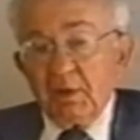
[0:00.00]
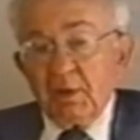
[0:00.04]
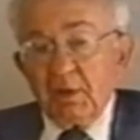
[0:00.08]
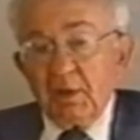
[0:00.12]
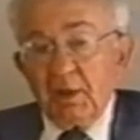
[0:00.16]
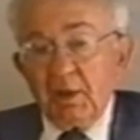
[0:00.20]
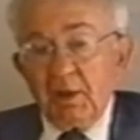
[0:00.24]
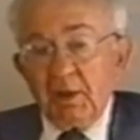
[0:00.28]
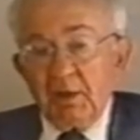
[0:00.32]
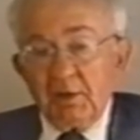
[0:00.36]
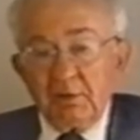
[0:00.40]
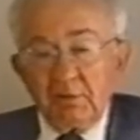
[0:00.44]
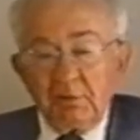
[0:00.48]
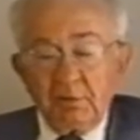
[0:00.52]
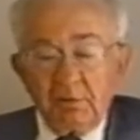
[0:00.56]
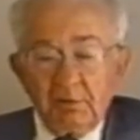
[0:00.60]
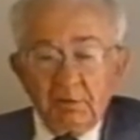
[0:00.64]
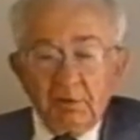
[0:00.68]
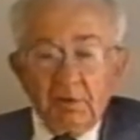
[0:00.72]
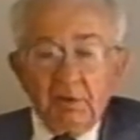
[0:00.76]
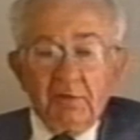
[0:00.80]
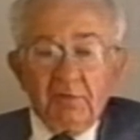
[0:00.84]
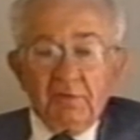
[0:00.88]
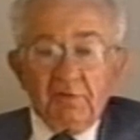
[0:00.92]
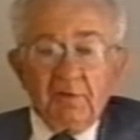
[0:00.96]
and
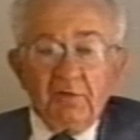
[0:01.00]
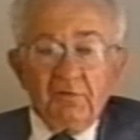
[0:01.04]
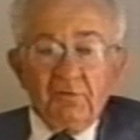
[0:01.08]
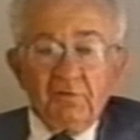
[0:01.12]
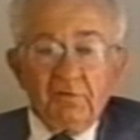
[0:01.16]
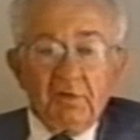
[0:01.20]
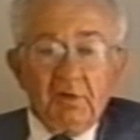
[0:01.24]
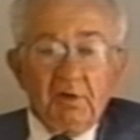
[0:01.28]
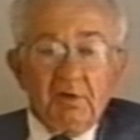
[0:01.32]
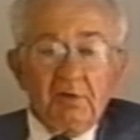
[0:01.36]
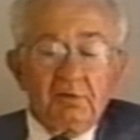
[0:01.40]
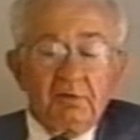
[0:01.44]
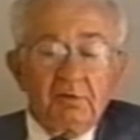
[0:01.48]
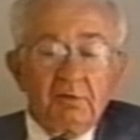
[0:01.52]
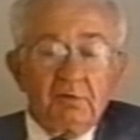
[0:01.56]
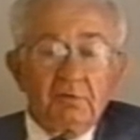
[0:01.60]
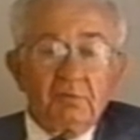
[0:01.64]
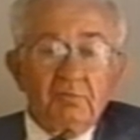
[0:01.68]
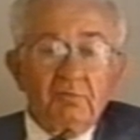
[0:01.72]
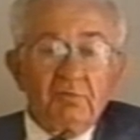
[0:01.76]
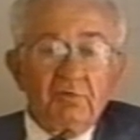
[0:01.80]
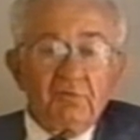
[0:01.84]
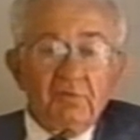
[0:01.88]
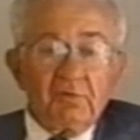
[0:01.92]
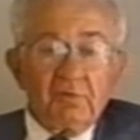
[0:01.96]
as I said, the
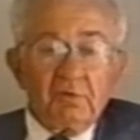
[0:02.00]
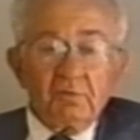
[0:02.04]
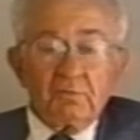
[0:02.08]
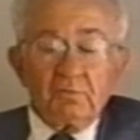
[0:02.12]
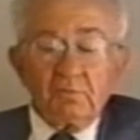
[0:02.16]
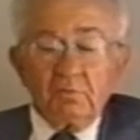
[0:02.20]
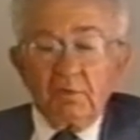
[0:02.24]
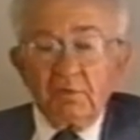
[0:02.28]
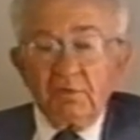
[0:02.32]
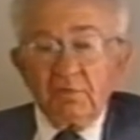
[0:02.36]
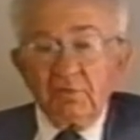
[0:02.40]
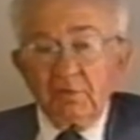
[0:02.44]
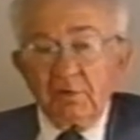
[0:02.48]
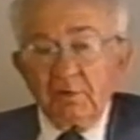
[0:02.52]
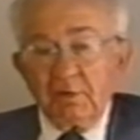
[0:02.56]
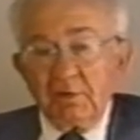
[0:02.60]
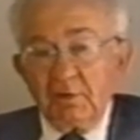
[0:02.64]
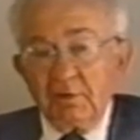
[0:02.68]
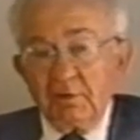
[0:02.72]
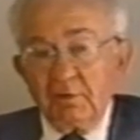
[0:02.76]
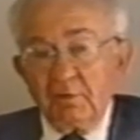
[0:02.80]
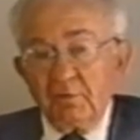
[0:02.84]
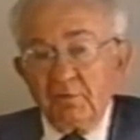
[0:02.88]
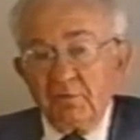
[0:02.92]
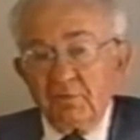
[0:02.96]
result was that he
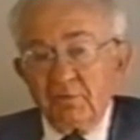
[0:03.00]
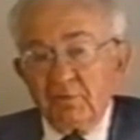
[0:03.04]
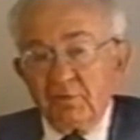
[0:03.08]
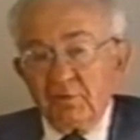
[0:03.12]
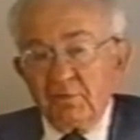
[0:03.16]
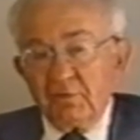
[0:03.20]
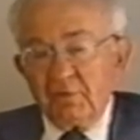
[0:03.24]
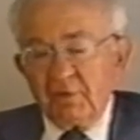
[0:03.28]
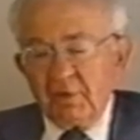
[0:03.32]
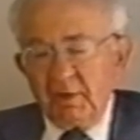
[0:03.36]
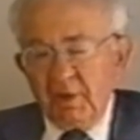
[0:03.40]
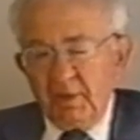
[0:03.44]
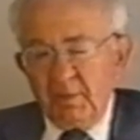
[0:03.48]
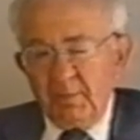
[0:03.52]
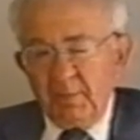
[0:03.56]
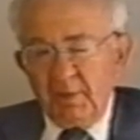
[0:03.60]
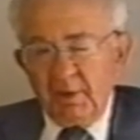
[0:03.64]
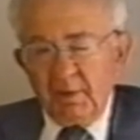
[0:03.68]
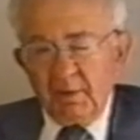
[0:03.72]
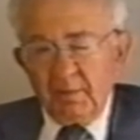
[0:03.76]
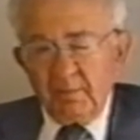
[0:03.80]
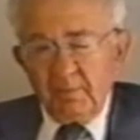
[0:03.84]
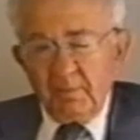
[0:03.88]
lost his timing.